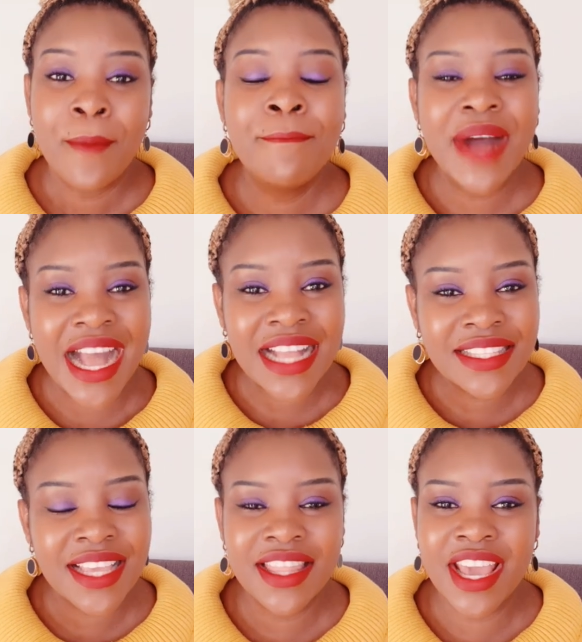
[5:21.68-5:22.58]
but
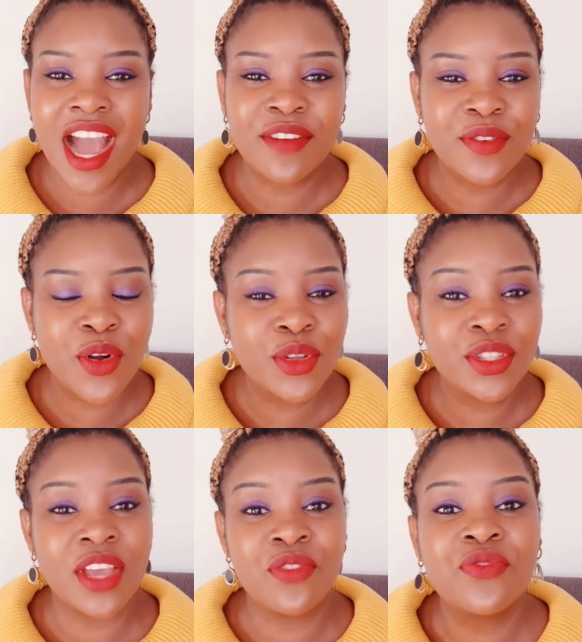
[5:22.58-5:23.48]
they have
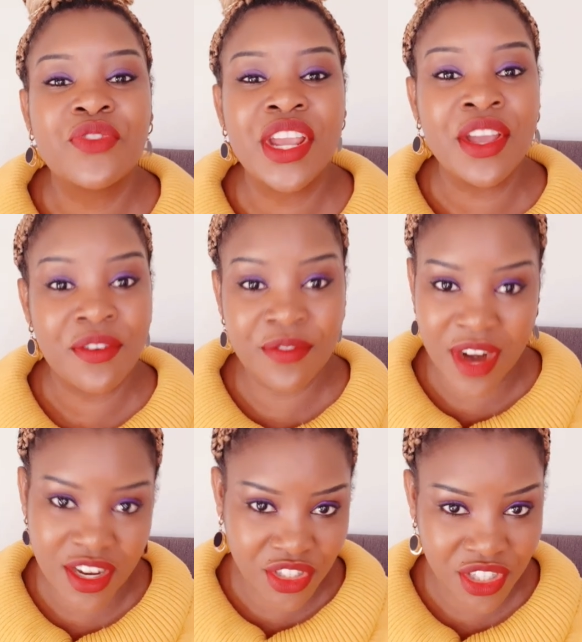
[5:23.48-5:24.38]
got a free
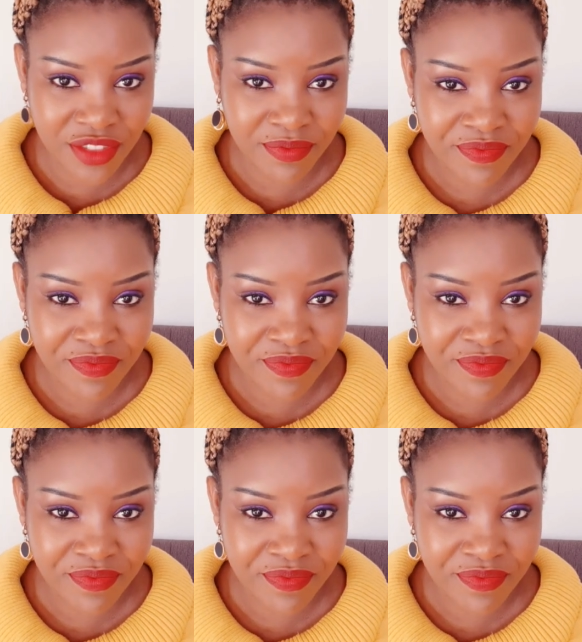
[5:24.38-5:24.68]
version.